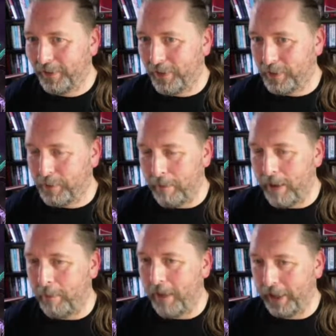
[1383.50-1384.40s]
Because my
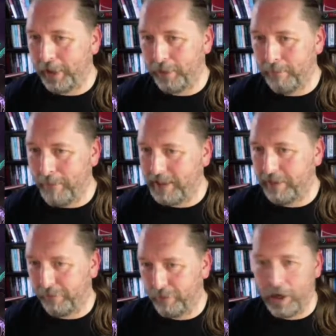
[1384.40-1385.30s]
mum had a
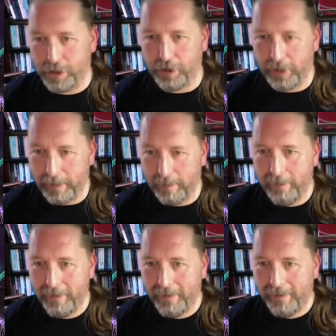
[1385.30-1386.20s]
massive crush on him.
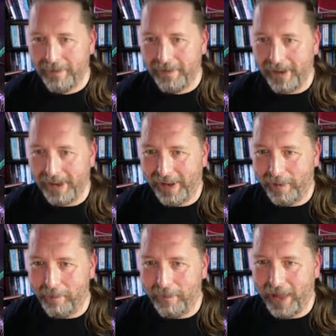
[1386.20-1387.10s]
Yeah.
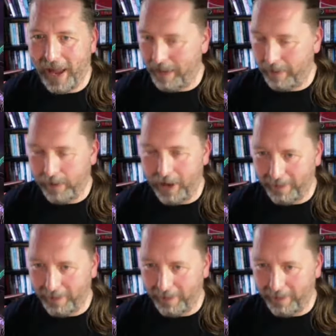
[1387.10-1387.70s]
The fall guy.